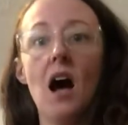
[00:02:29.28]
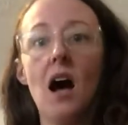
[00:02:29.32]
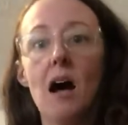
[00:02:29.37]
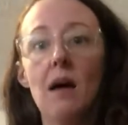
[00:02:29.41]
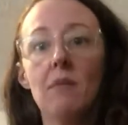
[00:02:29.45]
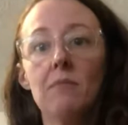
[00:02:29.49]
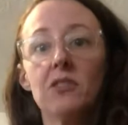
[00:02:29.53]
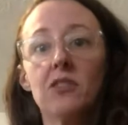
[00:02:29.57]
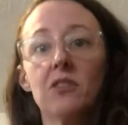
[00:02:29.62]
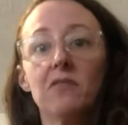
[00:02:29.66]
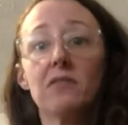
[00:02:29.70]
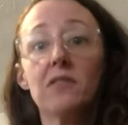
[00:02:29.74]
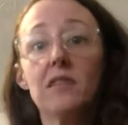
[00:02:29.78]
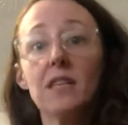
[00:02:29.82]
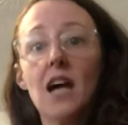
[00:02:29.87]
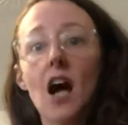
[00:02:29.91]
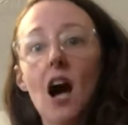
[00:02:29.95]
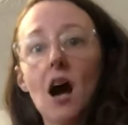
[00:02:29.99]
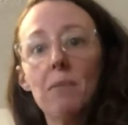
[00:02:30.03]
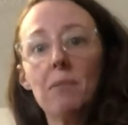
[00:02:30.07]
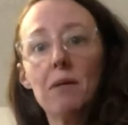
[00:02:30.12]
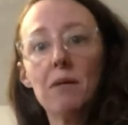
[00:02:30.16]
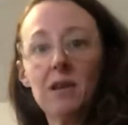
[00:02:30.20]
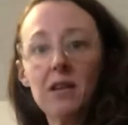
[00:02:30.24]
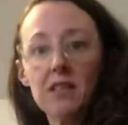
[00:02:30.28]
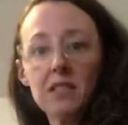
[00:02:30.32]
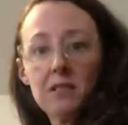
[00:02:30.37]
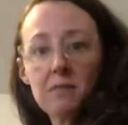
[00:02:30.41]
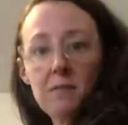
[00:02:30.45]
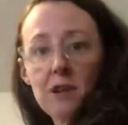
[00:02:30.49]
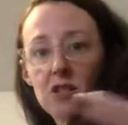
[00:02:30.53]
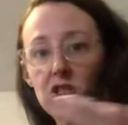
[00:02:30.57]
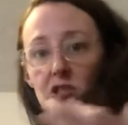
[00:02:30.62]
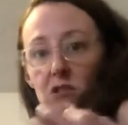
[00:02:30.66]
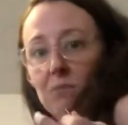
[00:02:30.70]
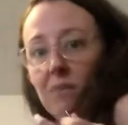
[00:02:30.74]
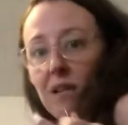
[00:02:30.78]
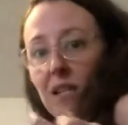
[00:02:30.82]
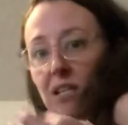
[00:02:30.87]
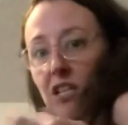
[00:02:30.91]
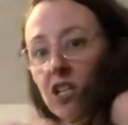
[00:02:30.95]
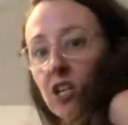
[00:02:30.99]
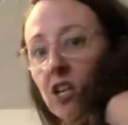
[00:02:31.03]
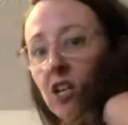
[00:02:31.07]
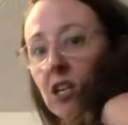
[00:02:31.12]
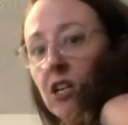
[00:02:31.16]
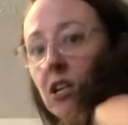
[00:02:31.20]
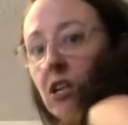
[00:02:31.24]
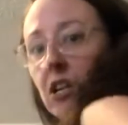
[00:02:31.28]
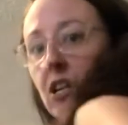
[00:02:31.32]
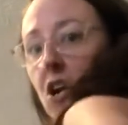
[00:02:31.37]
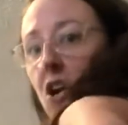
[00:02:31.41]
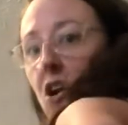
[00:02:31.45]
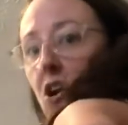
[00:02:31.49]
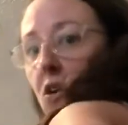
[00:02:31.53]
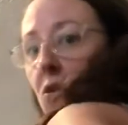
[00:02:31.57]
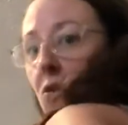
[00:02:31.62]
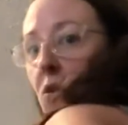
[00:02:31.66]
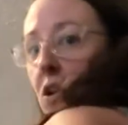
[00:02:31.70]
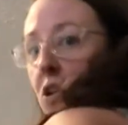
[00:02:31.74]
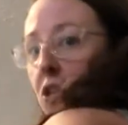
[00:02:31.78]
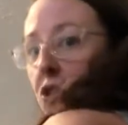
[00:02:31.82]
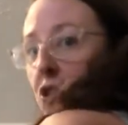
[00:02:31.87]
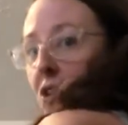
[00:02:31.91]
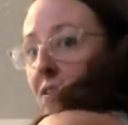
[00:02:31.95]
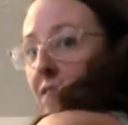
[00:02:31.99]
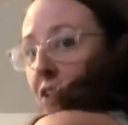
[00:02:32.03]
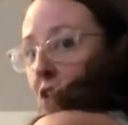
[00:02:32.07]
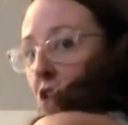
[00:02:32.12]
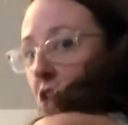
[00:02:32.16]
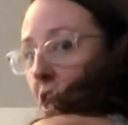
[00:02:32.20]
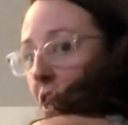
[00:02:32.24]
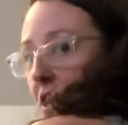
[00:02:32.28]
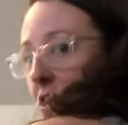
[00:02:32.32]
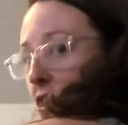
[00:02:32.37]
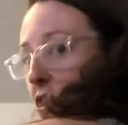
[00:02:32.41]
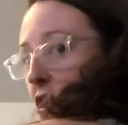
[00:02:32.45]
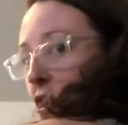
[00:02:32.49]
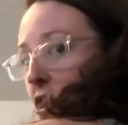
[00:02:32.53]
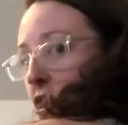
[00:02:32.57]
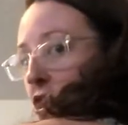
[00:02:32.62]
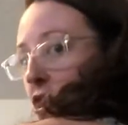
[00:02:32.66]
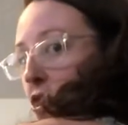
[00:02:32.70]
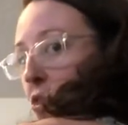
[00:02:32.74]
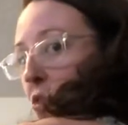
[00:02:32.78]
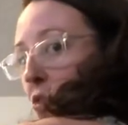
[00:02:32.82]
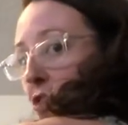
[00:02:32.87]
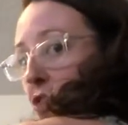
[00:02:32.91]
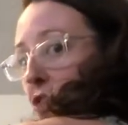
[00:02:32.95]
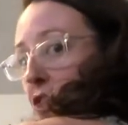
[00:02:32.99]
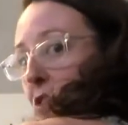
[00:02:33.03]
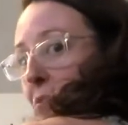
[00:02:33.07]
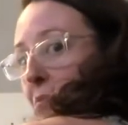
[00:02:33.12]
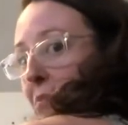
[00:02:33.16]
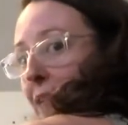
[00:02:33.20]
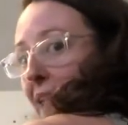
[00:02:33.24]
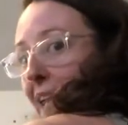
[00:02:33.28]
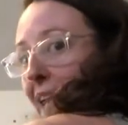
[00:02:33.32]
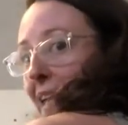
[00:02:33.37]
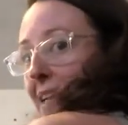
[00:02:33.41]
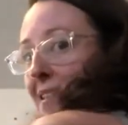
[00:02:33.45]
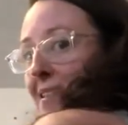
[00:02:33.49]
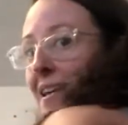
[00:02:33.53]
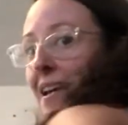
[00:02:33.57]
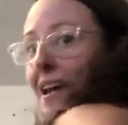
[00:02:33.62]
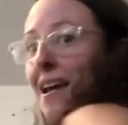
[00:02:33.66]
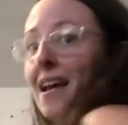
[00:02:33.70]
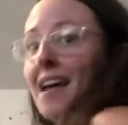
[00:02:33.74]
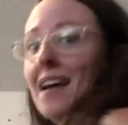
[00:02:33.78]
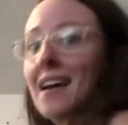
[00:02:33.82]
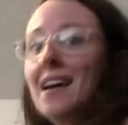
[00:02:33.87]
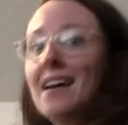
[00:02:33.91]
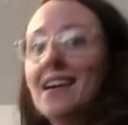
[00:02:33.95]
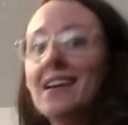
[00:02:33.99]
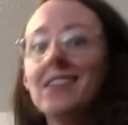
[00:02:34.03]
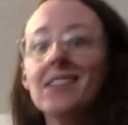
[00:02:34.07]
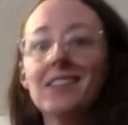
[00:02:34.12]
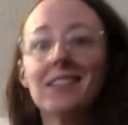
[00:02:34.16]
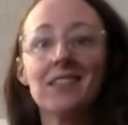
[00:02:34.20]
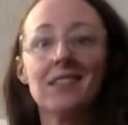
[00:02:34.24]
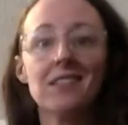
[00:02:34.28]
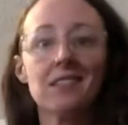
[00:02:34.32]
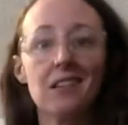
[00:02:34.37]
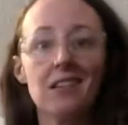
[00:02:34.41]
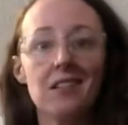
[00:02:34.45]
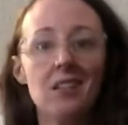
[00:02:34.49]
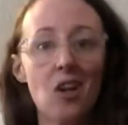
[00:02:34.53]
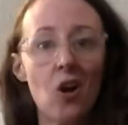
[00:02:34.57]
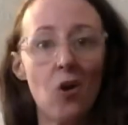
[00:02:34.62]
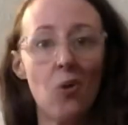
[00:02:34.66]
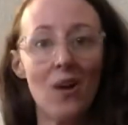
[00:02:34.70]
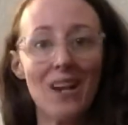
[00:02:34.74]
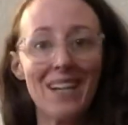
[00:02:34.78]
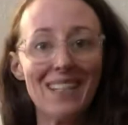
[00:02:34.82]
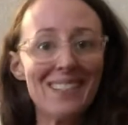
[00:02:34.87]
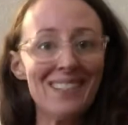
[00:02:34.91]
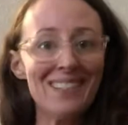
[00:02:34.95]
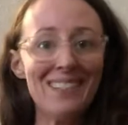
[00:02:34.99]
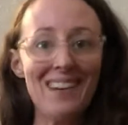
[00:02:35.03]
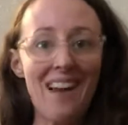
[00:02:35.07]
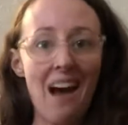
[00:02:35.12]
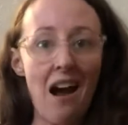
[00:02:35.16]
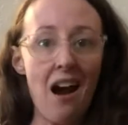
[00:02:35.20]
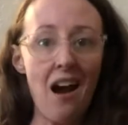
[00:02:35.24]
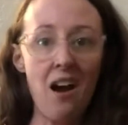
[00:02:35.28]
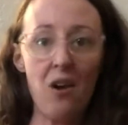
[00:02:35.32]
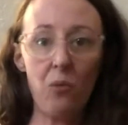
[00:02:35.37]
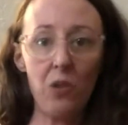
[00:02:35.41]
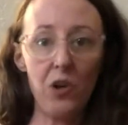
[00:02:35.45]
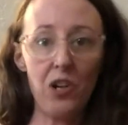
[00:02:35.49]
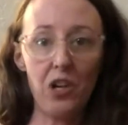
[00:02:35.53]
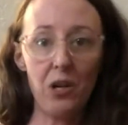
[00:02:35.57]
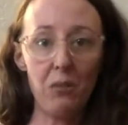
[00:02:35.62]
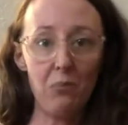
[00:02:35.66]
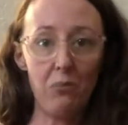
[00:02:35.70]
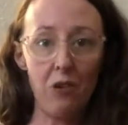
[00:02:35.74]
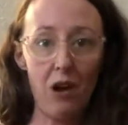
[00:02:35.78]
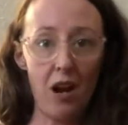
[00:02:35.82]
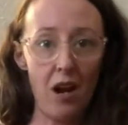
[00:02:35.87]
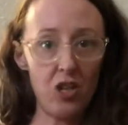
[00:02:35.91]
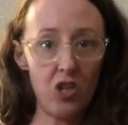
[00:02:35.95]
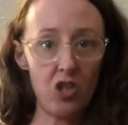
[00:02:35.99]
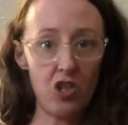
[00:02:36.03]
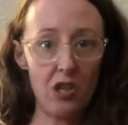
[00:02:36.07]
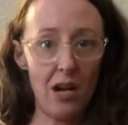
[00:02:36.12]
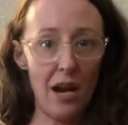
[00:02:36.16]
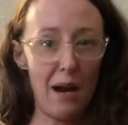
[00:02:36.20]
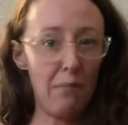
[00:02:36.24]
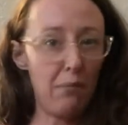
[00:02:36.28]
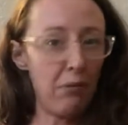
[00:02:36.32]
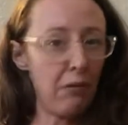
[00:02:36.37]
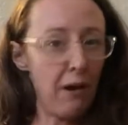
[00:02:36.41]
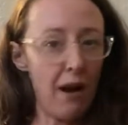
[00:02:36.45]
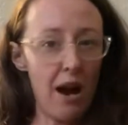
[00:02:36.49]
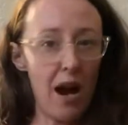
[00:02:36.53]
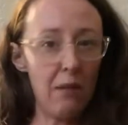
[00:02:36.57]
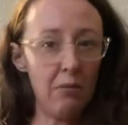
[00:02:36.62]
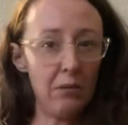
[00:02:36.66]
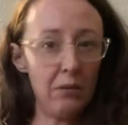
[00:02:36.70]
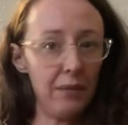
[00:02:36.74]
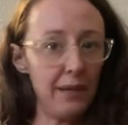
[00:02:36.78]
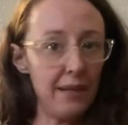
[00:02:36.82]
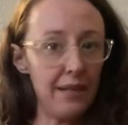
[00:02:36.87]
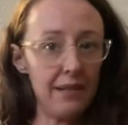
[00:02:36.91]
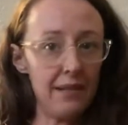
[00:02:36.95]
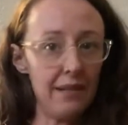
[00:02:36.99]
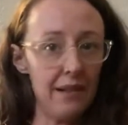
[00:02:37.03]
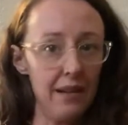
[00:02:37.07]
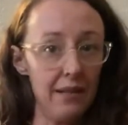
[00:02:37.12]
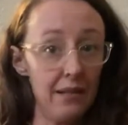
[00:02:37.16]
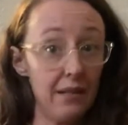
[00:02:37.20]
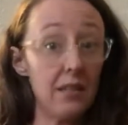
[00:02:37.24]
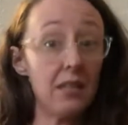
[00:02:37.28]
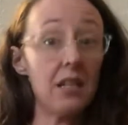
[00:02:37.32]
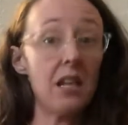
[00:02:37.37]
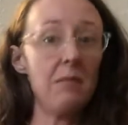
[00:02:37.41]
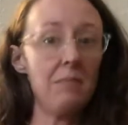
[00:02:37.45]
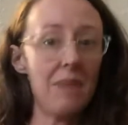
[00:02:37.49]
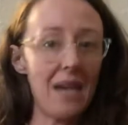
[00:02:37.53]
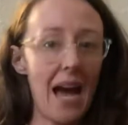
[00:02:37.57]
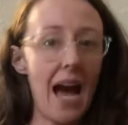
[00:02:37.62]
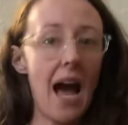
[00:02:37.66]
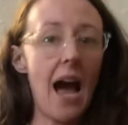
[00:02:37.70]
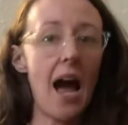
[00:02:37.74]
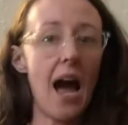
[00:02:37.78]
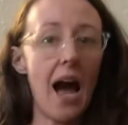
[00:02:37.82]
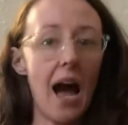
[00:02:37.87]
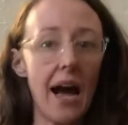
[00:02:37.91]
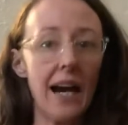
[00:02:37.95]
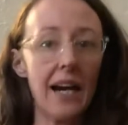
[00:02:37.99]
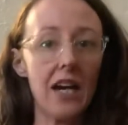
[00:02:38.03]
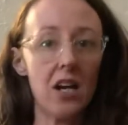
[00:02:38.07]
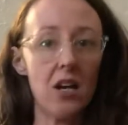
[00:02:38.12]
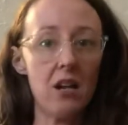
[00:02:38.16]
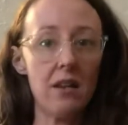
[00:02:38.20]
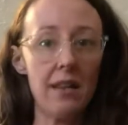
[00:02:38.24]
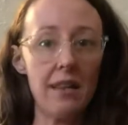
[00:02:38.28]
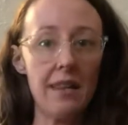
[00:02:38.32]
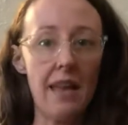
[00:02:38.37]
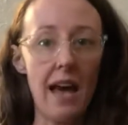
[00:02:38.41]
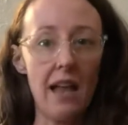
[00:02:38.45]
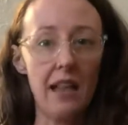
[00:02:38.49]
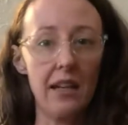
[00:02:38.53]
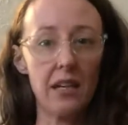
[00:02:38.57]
So for the upper bust measurement, you're going to go sort of across your shoulder blades. Just as a note, it's not where your bra strap probably sits. It's going to be higher than that.